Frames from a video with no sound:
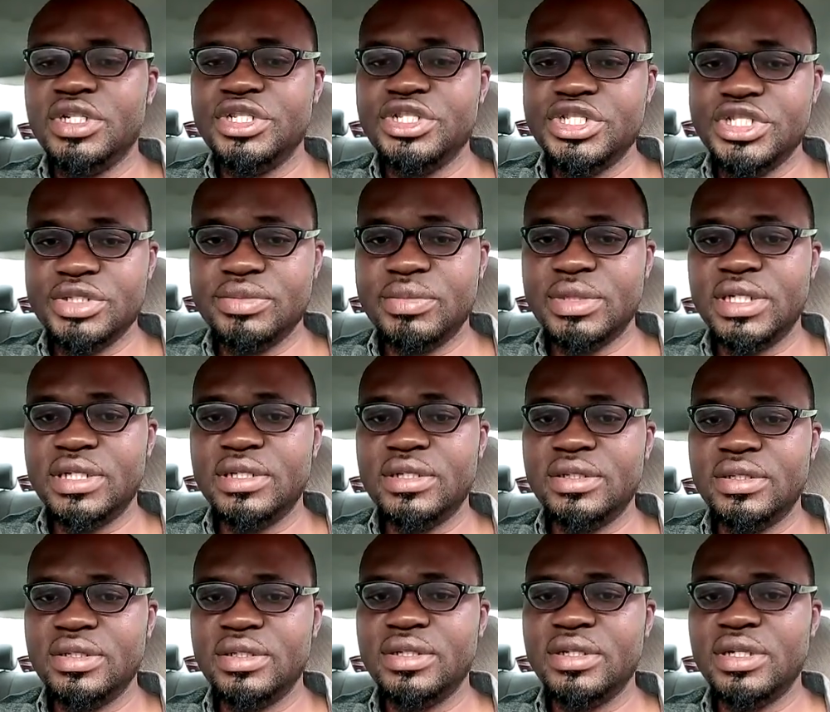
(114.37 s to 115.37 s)
Gmail
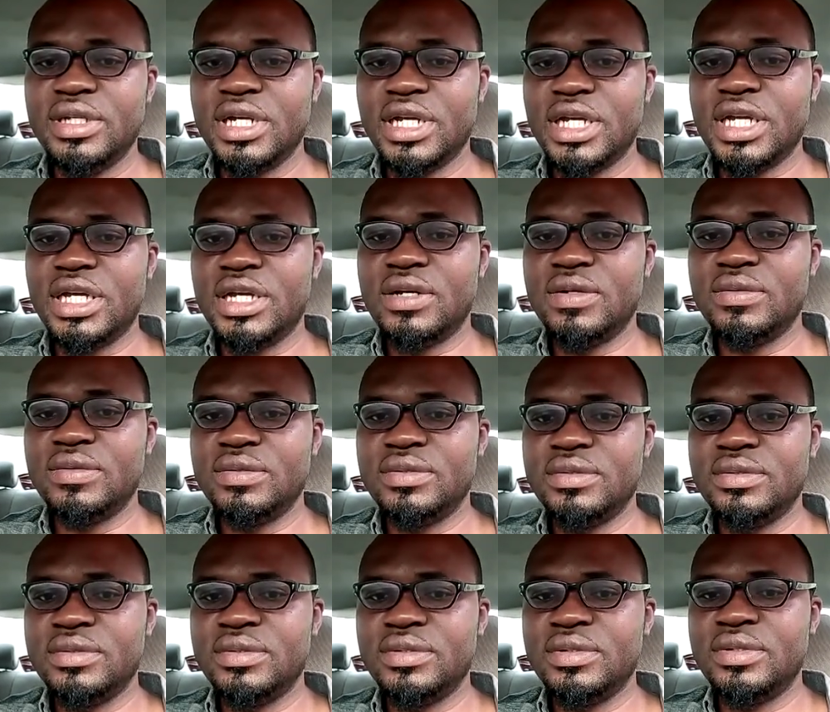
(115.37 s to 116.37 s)
account
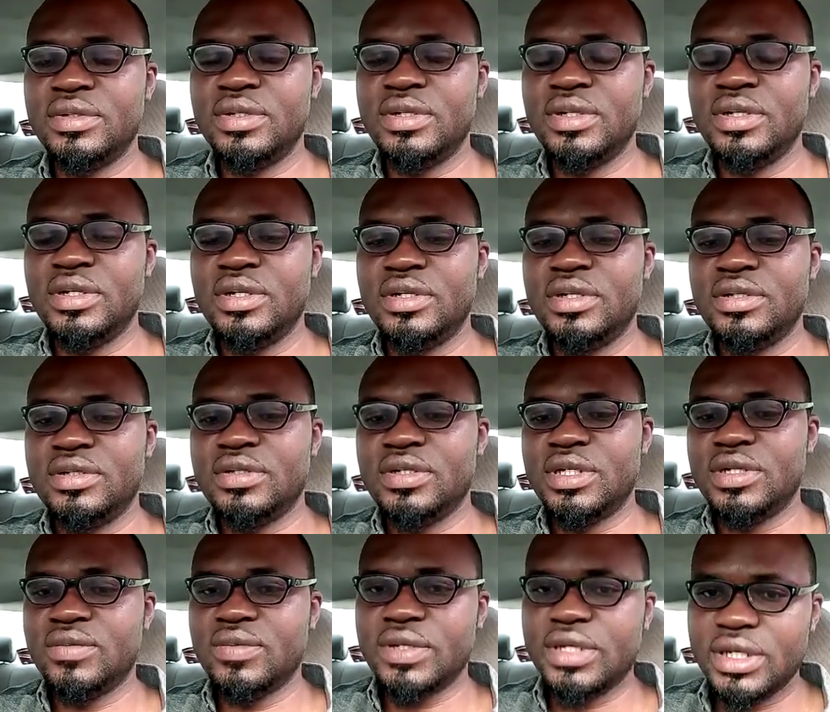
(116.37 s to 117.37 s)
so
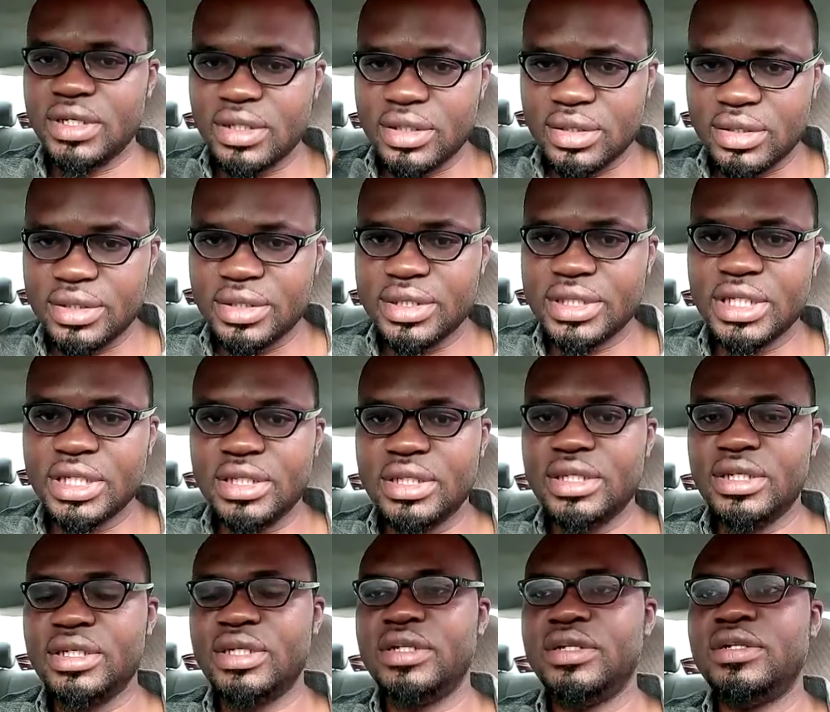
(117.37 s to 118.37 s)
that we can send
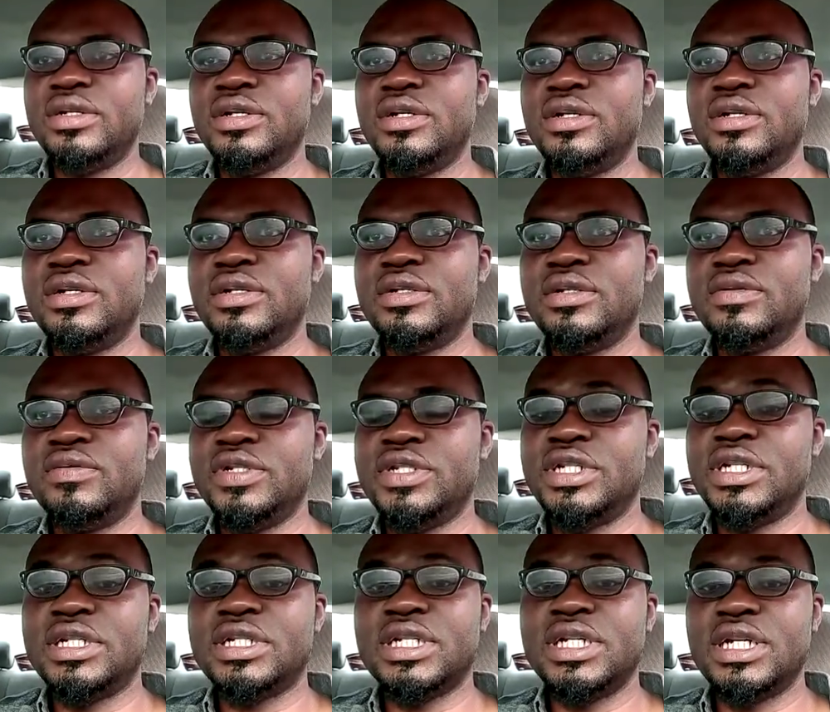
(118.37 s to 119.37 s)
the
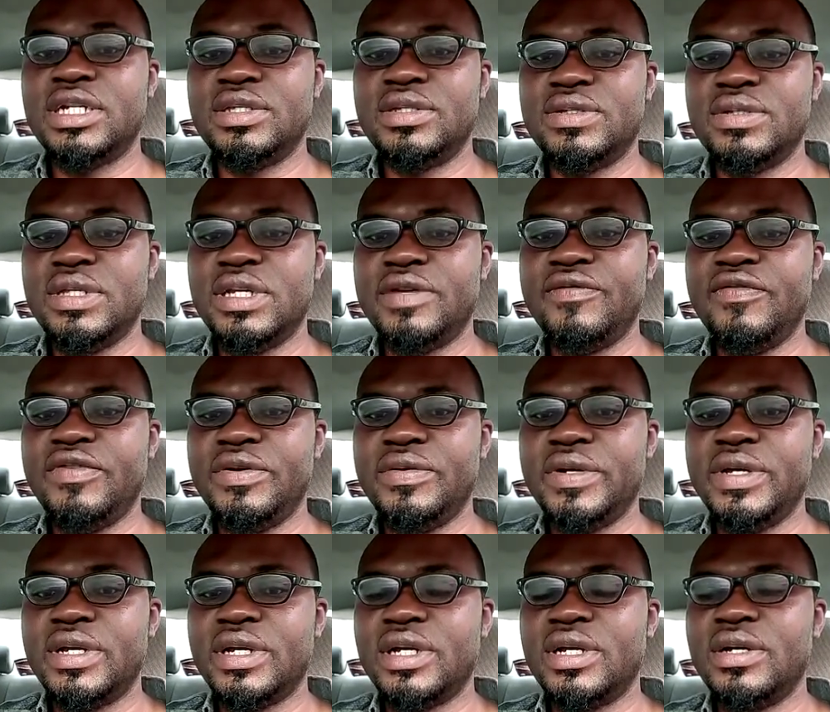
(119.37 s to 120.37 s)
recharge card to that very
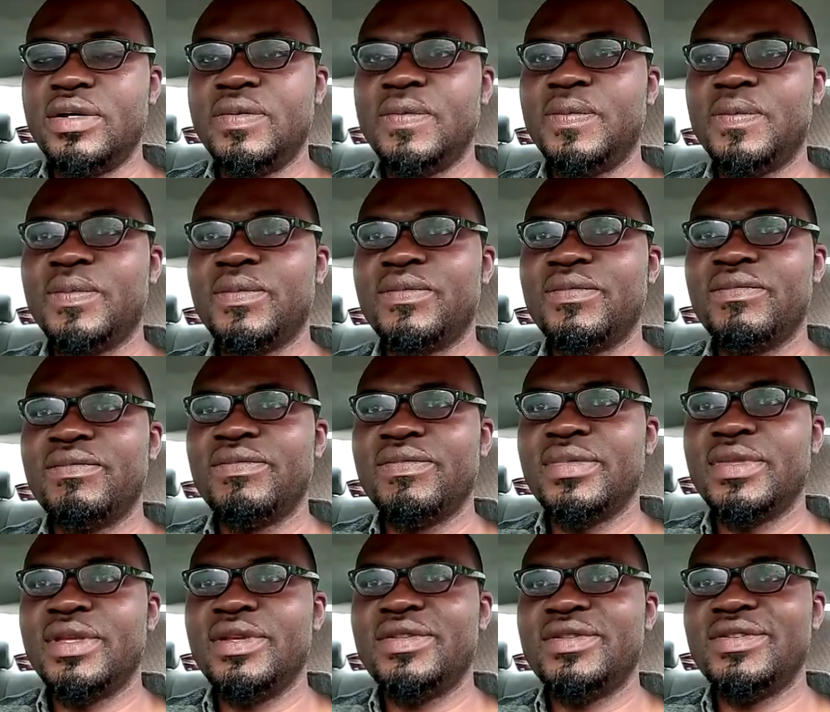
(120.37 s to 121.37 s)
account.
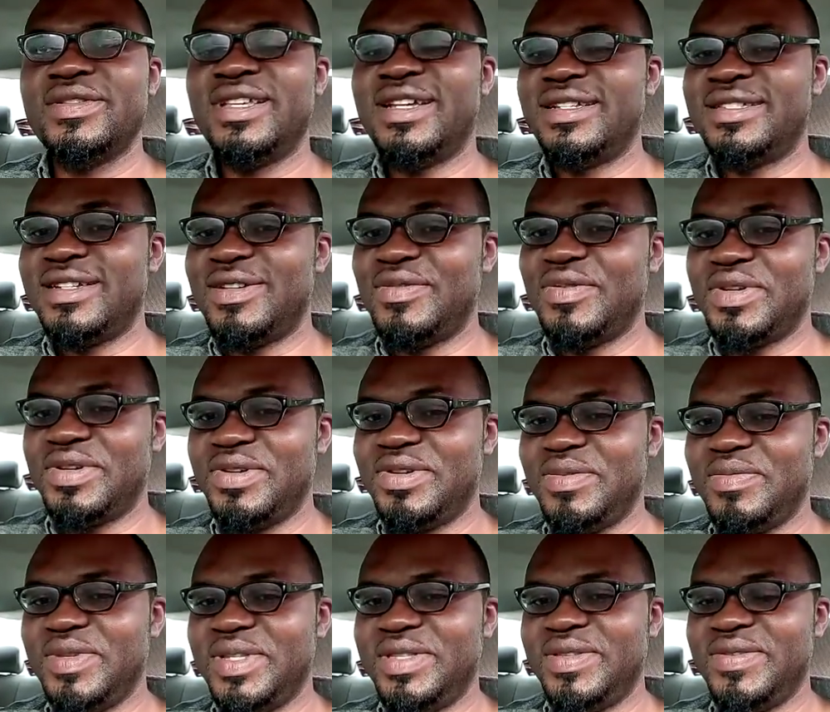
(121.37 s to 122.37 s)
So that's how we're gonna
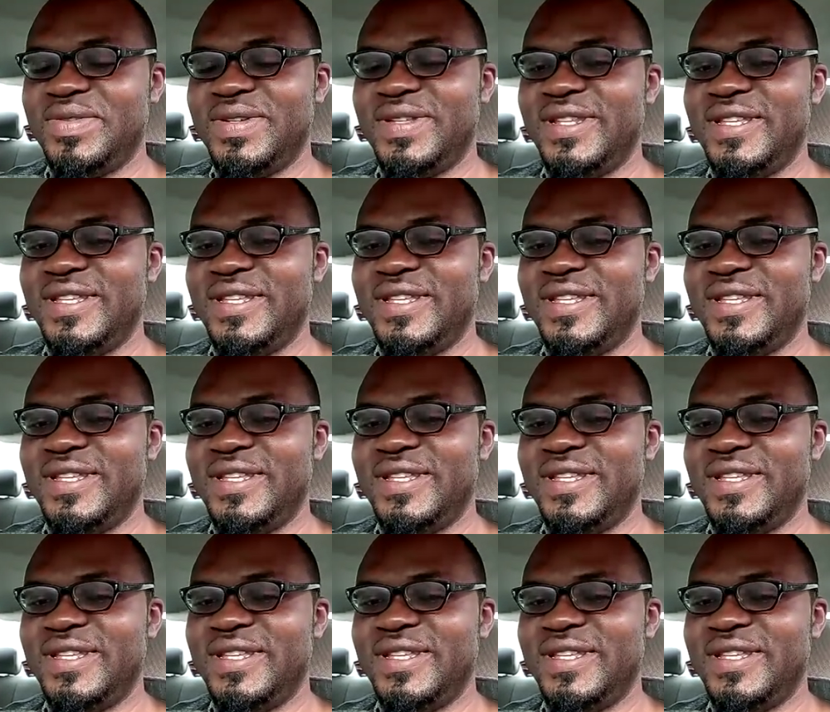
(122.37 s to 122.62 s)
be doing